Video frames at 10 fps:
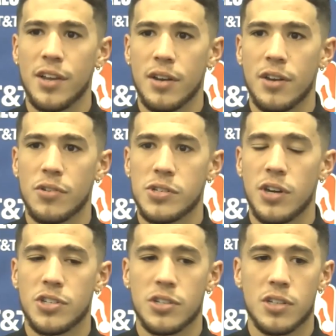I know what stretch
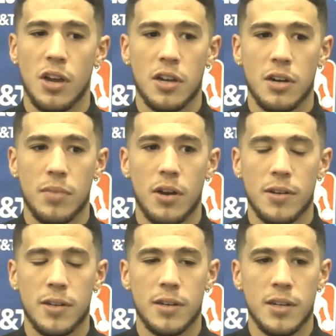you're talking about.
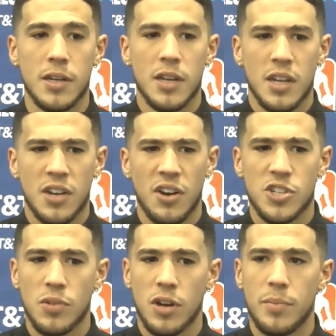And, you know, I just
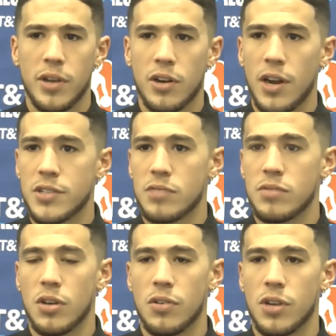want to be aggressive.
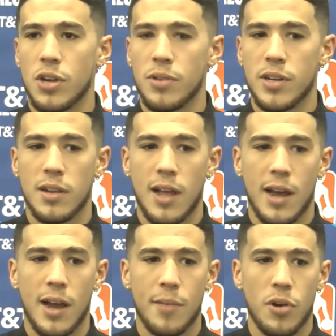So, you know, we did a lot of
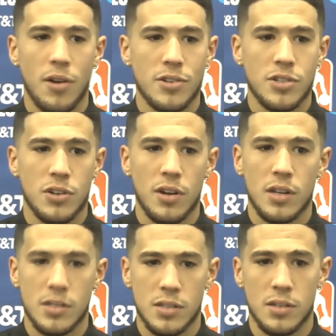high ball
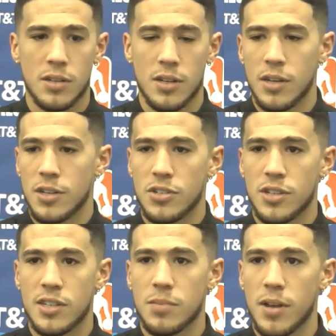screens and just get
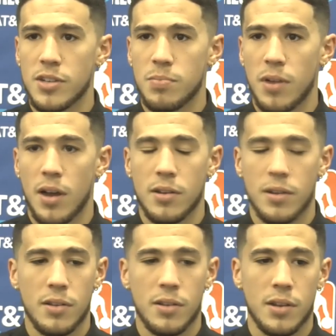to my spot and,
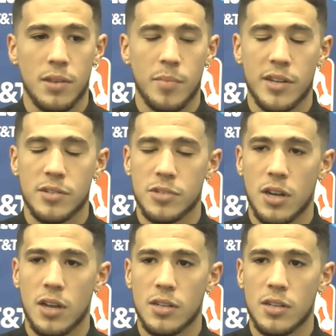and make some shots.